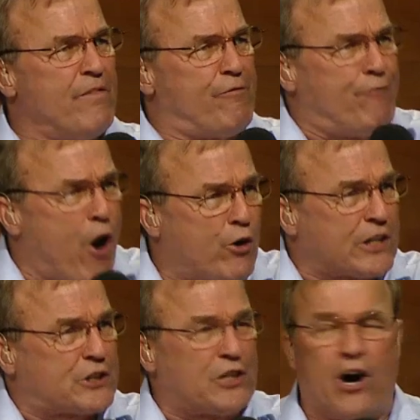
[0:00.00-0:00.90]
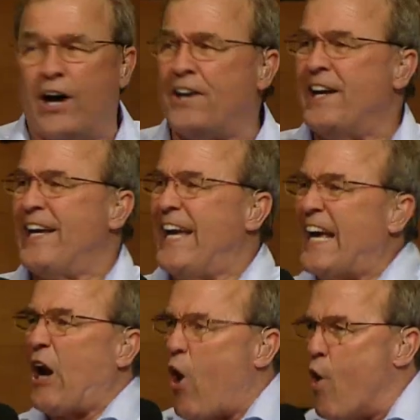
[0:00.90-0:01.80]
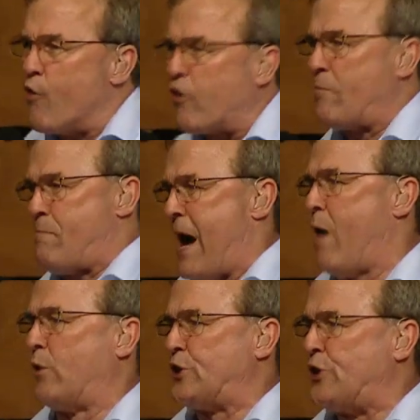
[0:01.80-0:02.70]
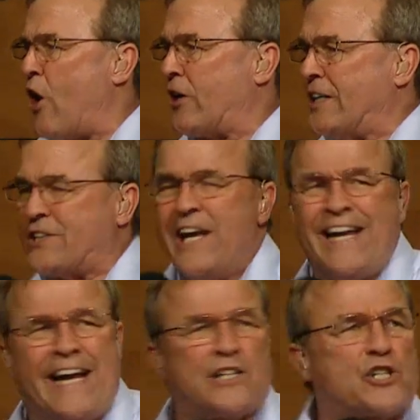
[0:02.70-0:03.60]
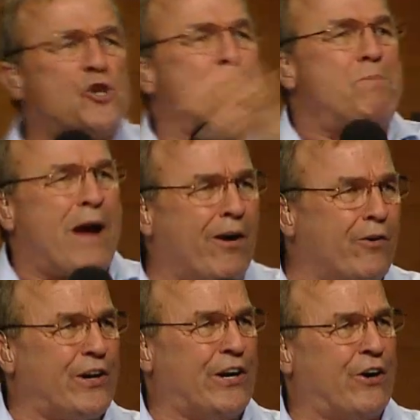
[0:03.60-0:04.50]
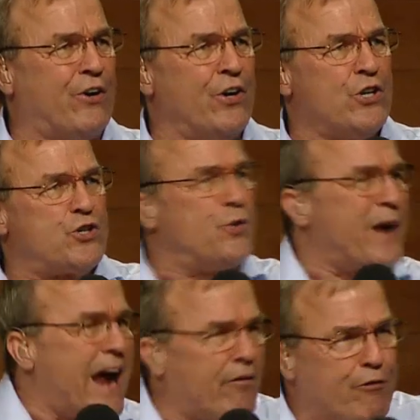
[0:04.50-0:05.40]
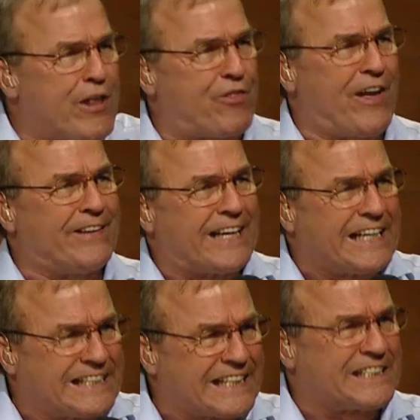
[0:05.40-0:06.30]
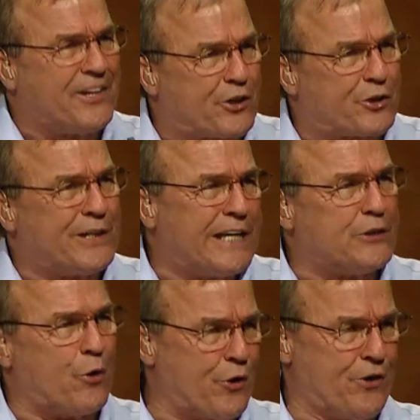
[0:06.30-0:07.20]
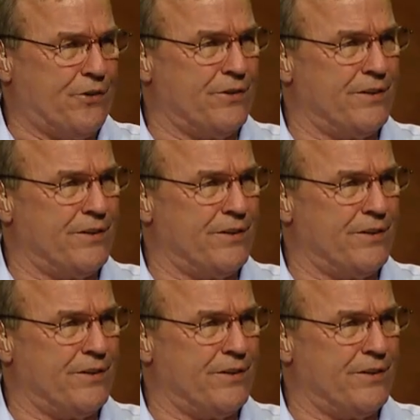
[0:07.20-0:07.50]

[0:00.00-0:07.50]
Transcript: focused on, it overpowers darkness. It's superior to everything that exists in the created order.